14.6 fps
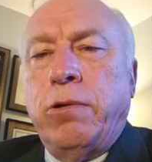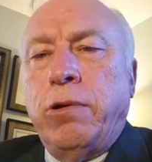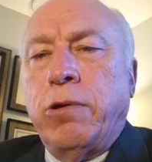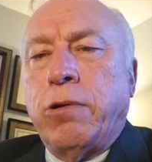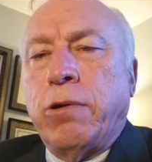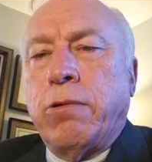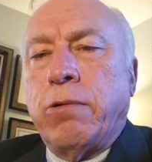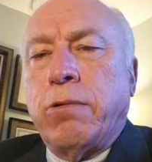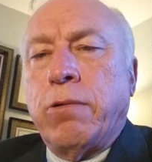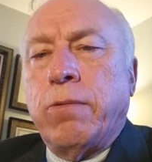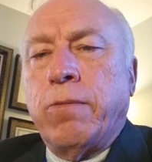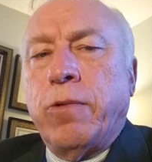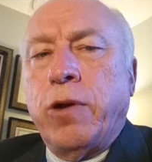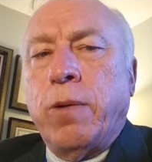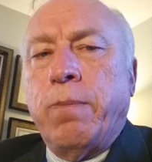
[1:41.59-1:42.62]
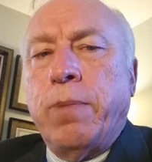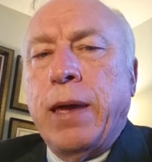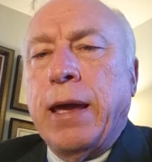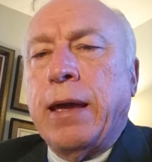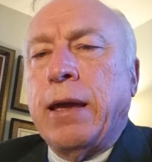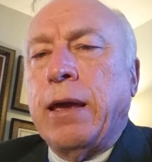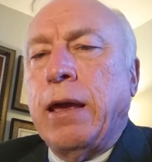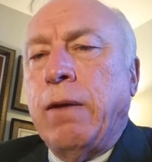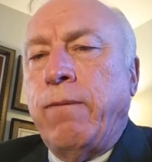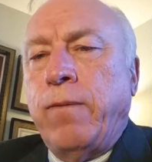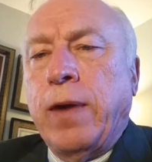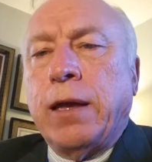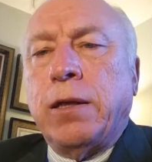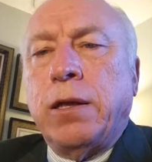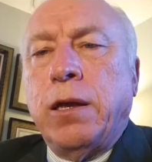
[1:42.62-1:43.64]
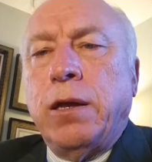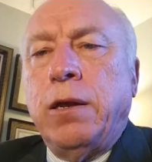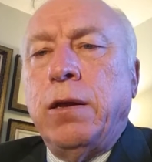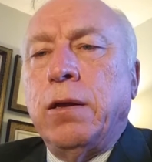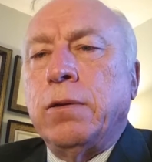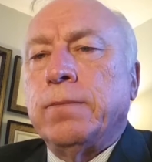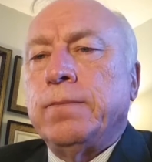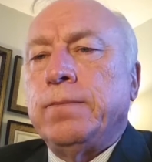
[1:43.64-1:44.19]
you're being evicted,